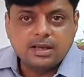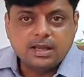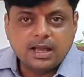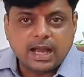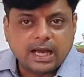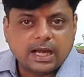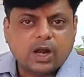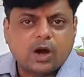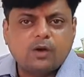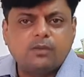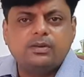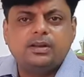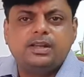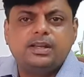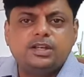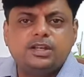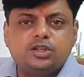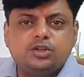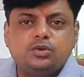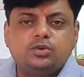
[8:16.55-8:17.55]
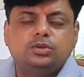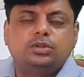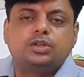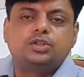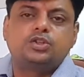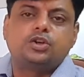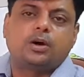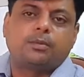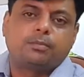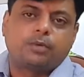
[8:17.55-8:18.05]
and how will he do the
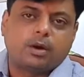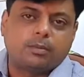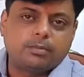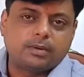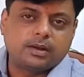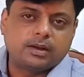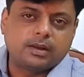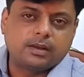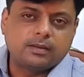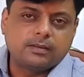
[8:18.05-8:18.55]
job properly?